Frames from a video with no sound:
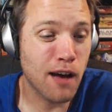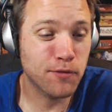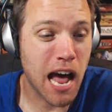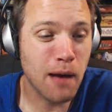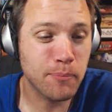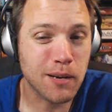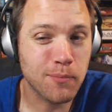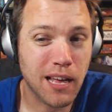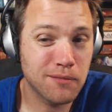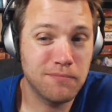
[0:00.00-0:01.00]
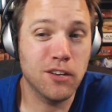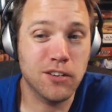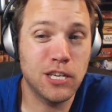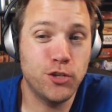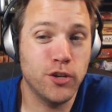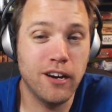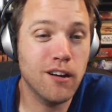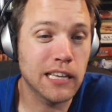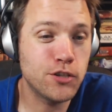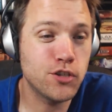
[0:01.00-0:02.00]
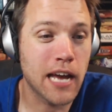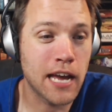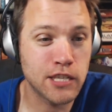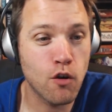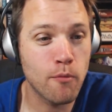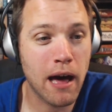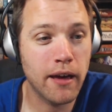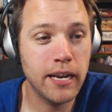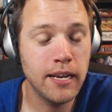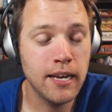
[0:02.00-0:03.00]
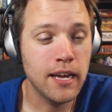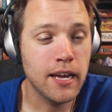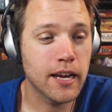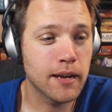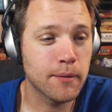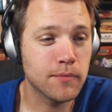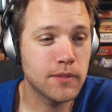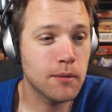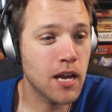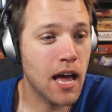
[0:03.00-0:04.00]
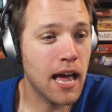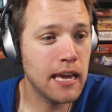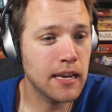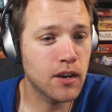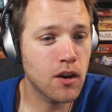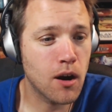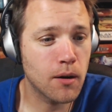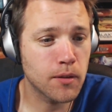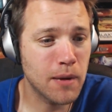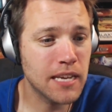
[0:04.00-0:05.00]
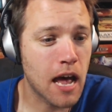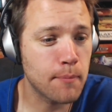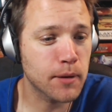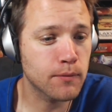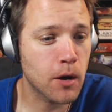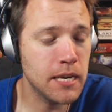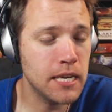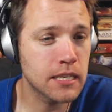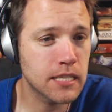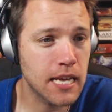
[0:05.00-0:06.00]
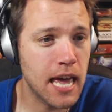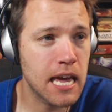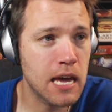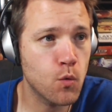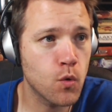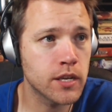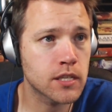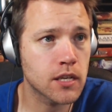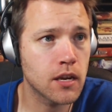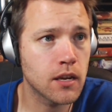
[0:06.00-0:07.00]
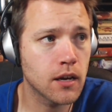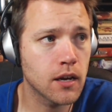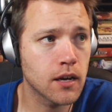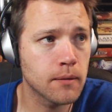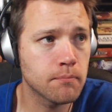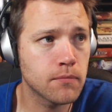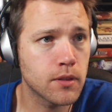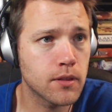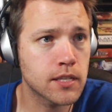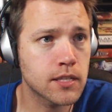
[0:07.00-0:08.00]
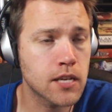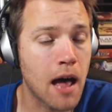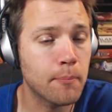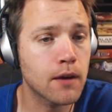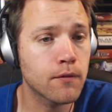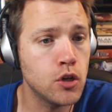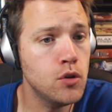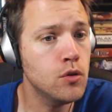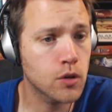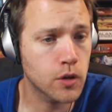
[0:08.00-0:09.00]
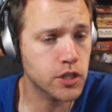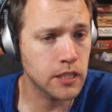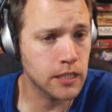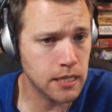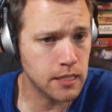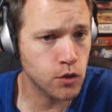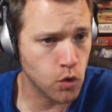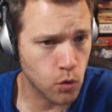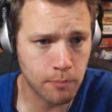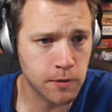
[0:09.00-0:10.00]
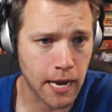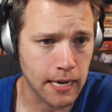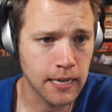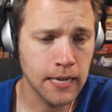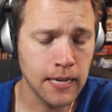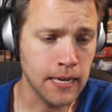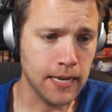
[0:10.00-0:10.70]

of off topic, but I'll, you know, since you're here, I'll let you guys know about it. Tim and I, the main topic of our meeting today was the topic of a new Christian Geek Central website,